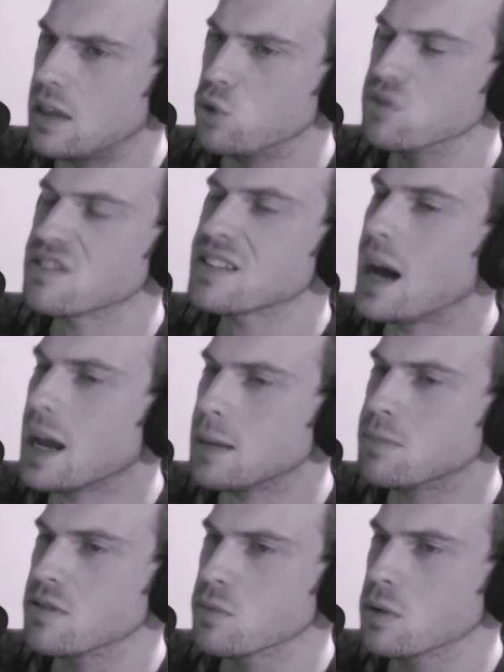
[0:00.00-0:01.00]
Those
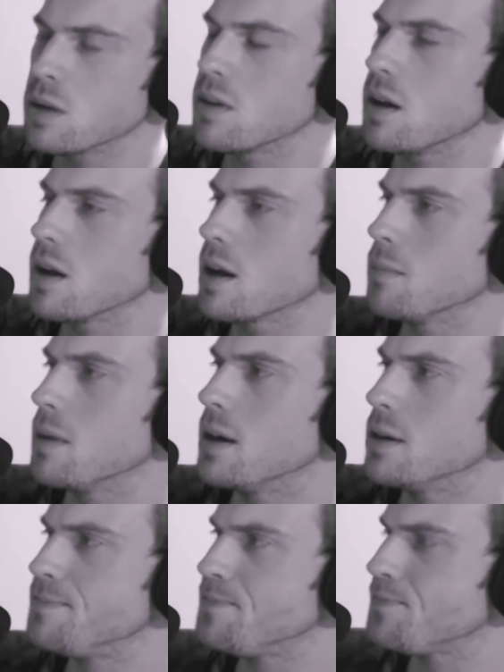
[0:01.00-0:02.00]
types is what I'm talking about.